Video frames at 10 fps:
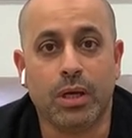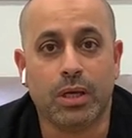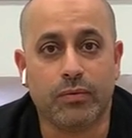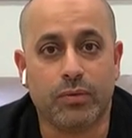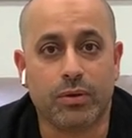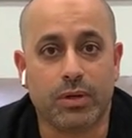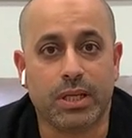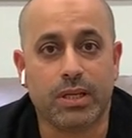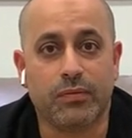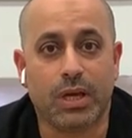if there are
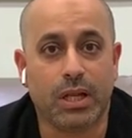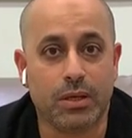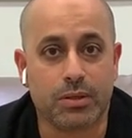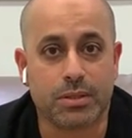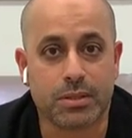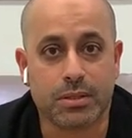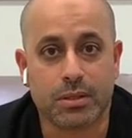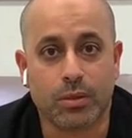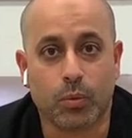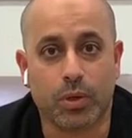any failures,
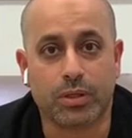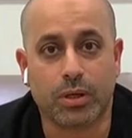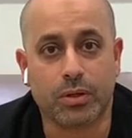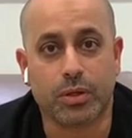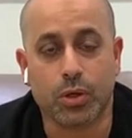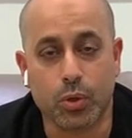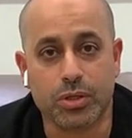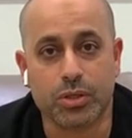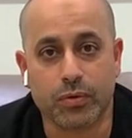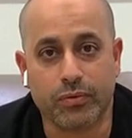what are the
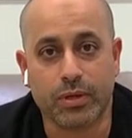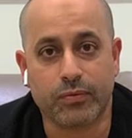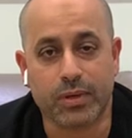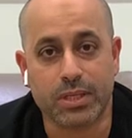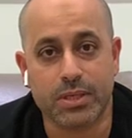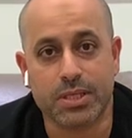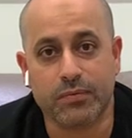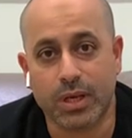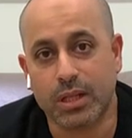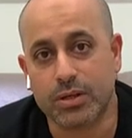causes of these
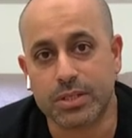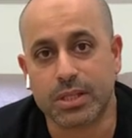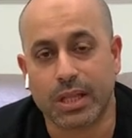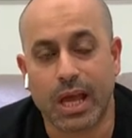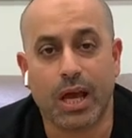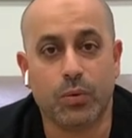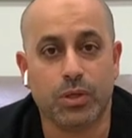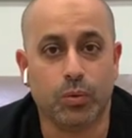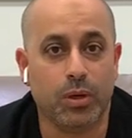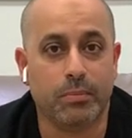failures and how
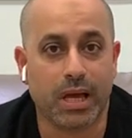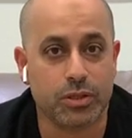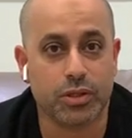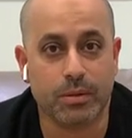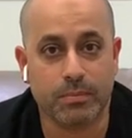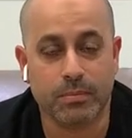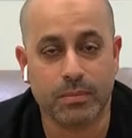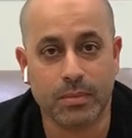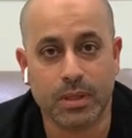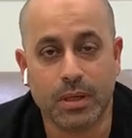you will manage them.
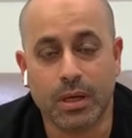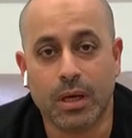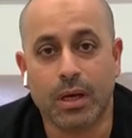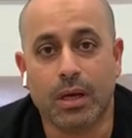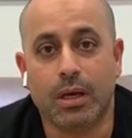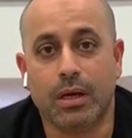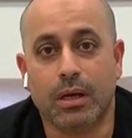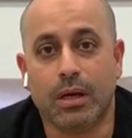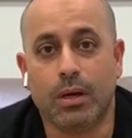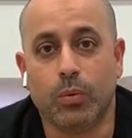
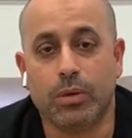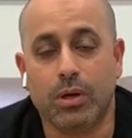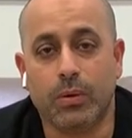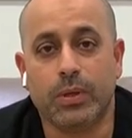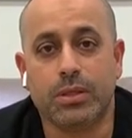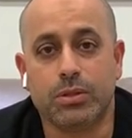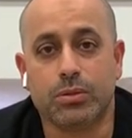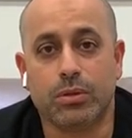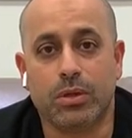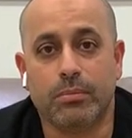We're going to
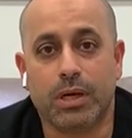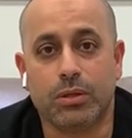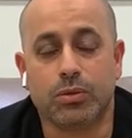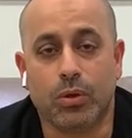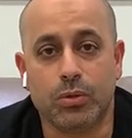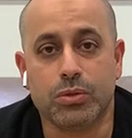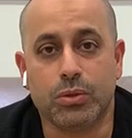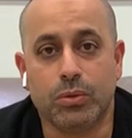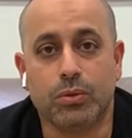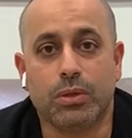talk about
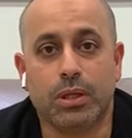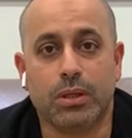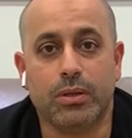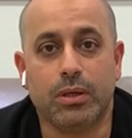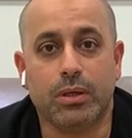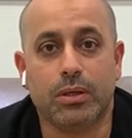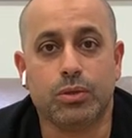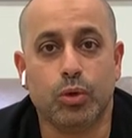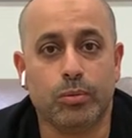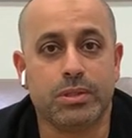also the
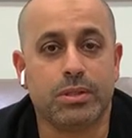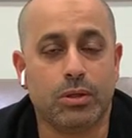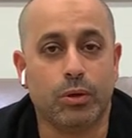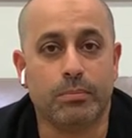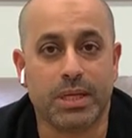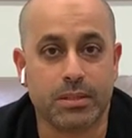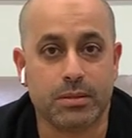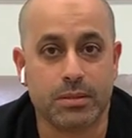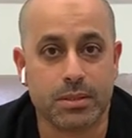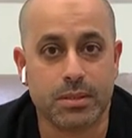Tomas
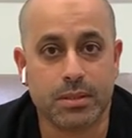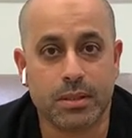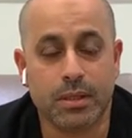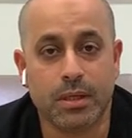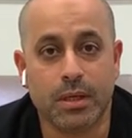competitors,